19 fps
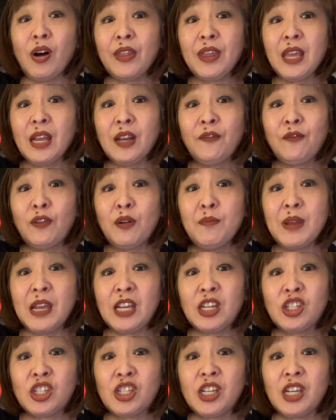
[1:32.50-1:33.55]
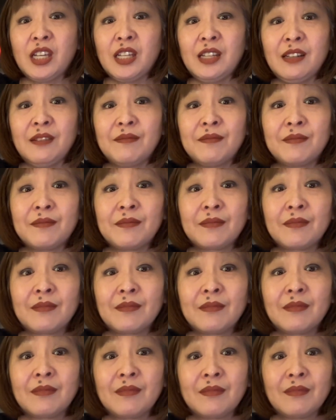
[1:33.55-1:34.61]
the information
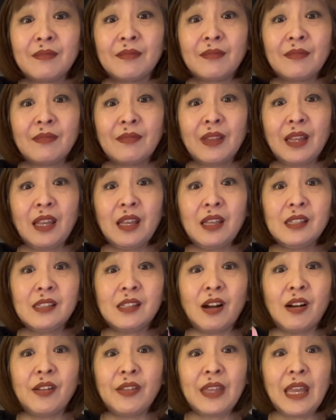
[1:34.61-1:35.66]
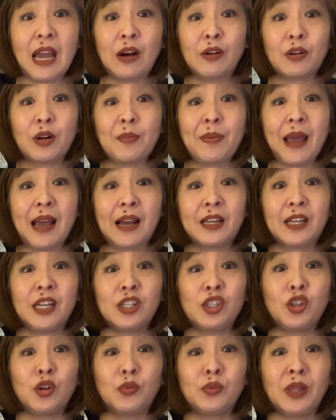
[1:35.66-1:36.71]
is on the outer
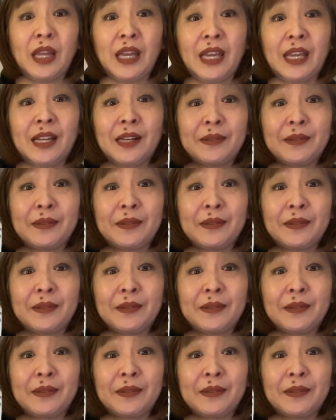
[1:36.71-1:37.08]
package only.